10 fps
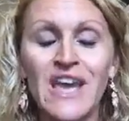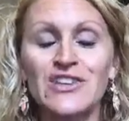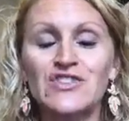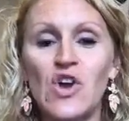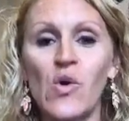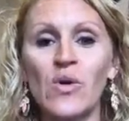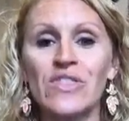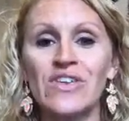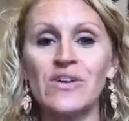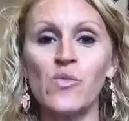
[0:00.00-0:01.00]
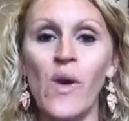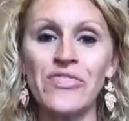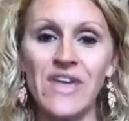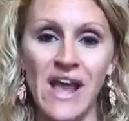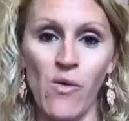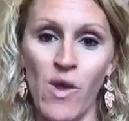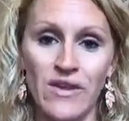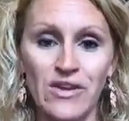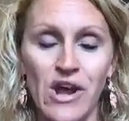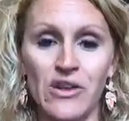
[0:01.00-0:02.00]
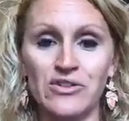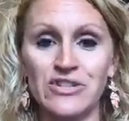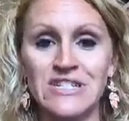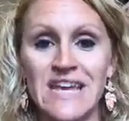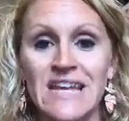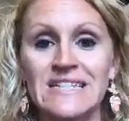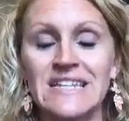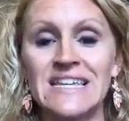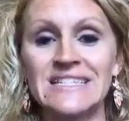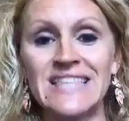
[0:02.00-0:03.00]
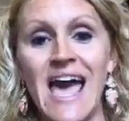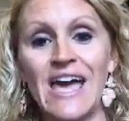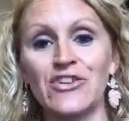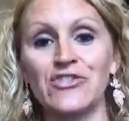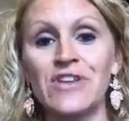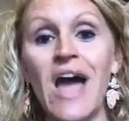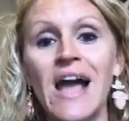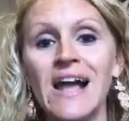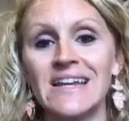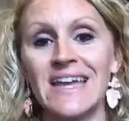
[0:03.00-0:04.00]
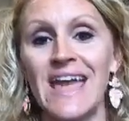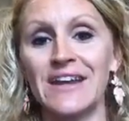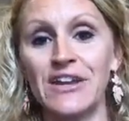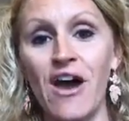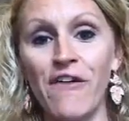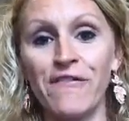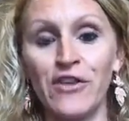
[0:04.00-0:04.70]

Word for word: So, the one thing I want you to understand is that you're not going to get enough